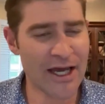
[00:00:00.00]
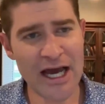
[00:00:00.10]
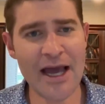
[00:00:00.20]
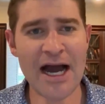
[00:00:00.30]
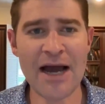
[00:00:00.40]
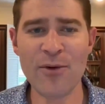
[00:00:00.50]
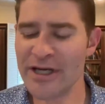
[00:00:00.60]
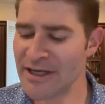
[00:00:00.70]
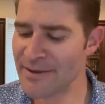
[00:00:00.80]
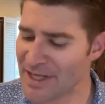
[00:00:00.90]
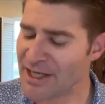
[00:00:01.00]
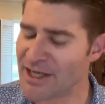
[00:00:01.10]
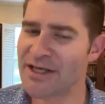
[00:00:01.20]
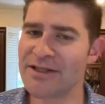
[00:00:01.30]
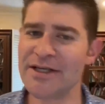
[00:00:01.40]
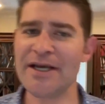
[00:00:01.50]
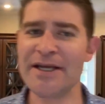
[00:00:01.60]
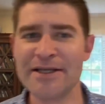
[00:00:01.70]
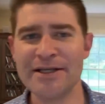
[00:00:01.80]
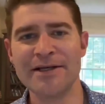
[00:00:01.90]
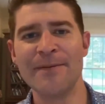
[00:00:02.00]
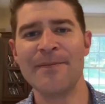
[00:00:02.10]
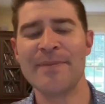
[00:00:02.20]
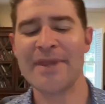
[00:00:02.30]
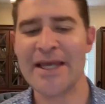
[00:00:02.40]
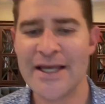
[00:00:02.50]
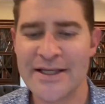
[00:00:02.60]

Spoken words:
so that you're seeing your world through a digital lens.